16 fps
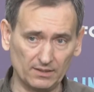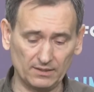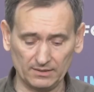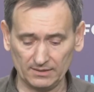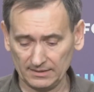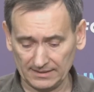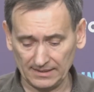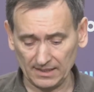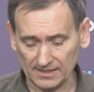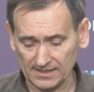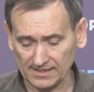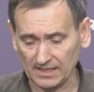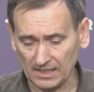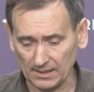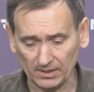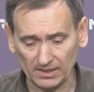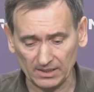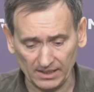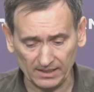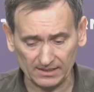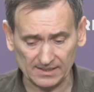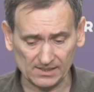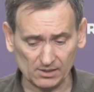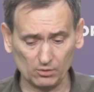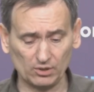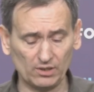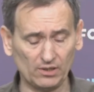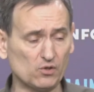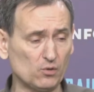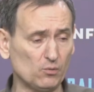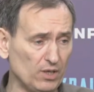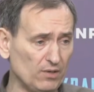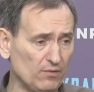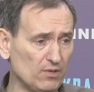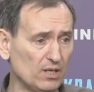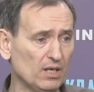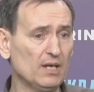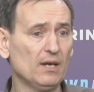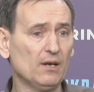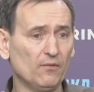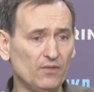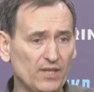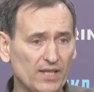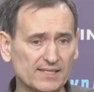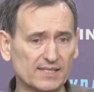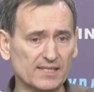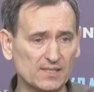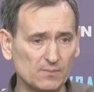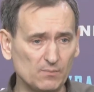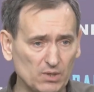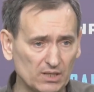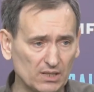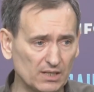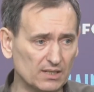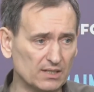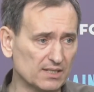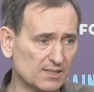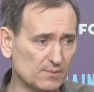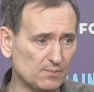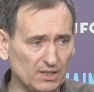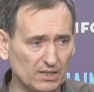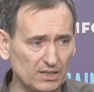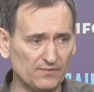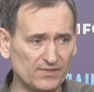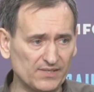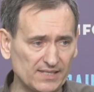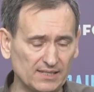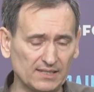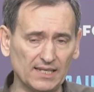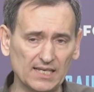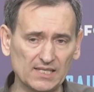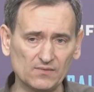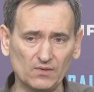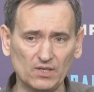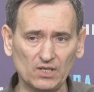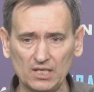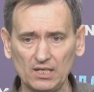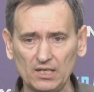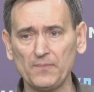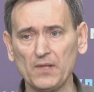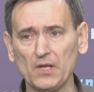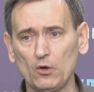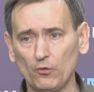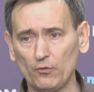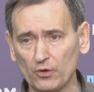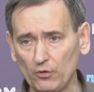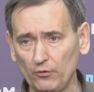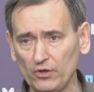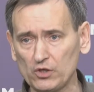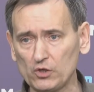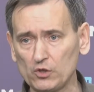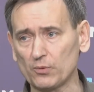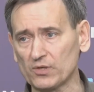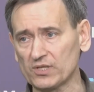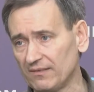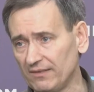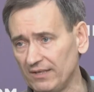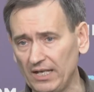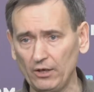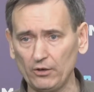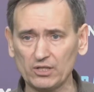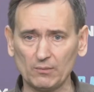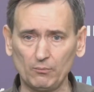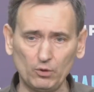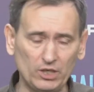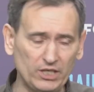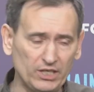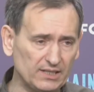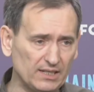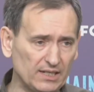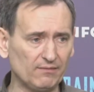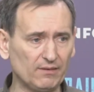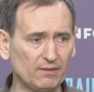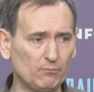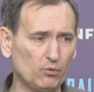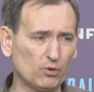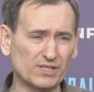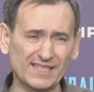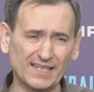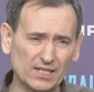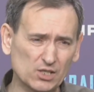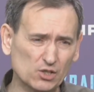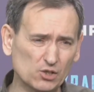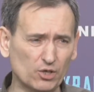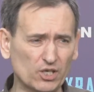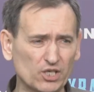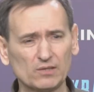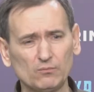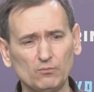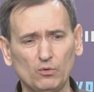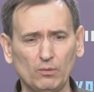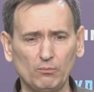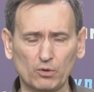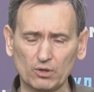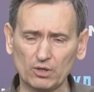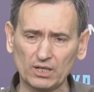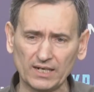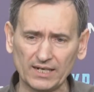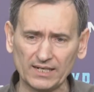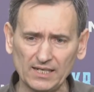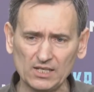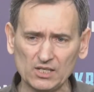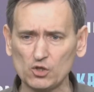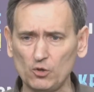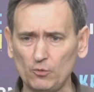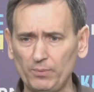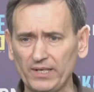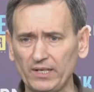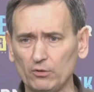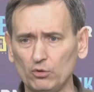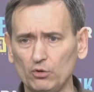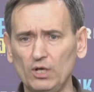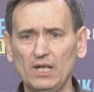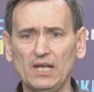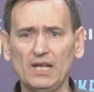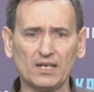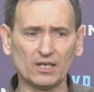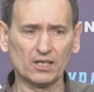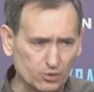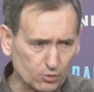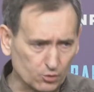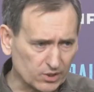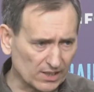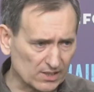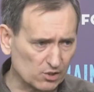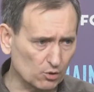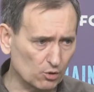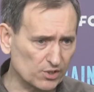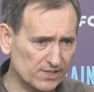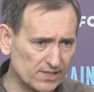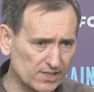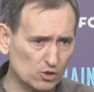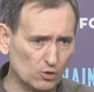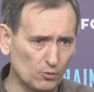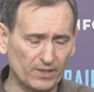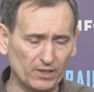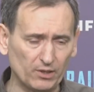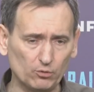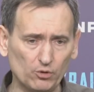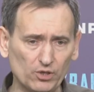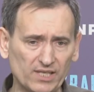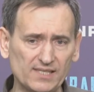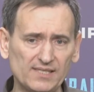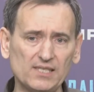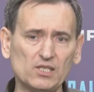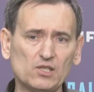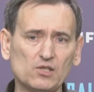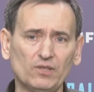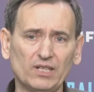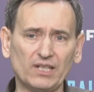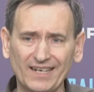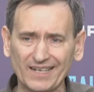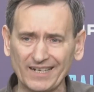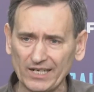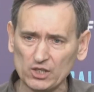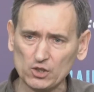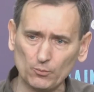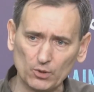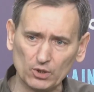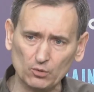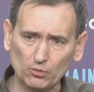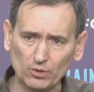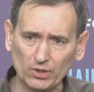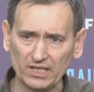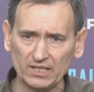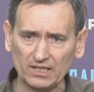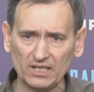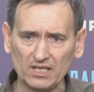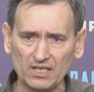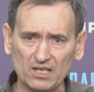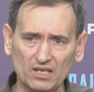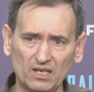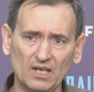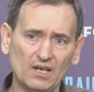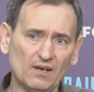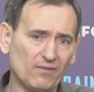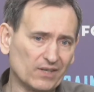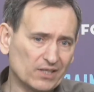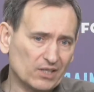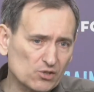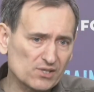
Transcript: and according to the procedure approved by the legislation, they will have to change all the names that glorify some Soviet or Russian Empire era leaders who